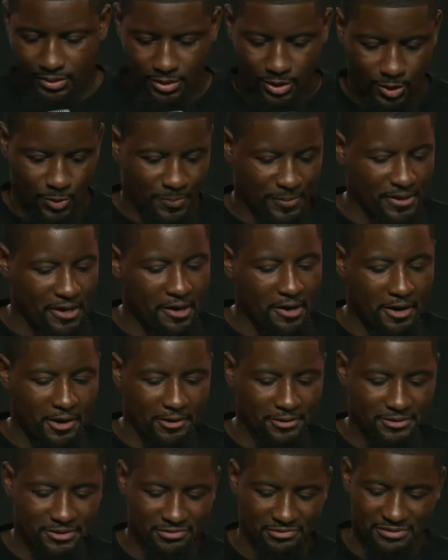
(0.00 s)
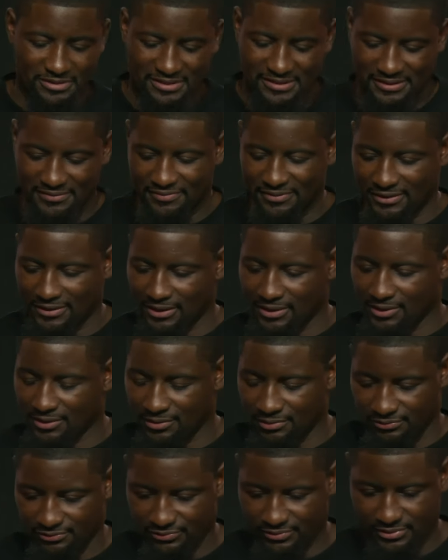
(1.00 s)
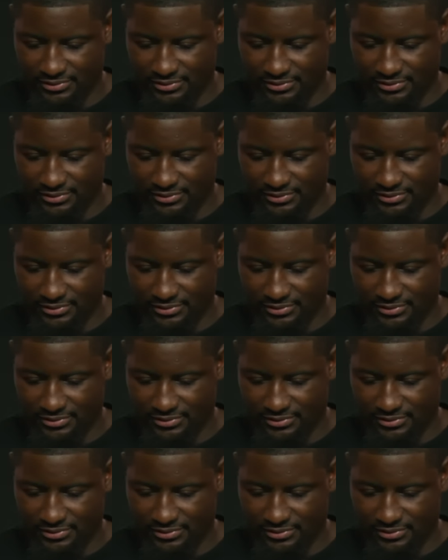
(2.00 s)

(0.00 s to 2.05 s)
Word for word: Open our hearts to receive your love.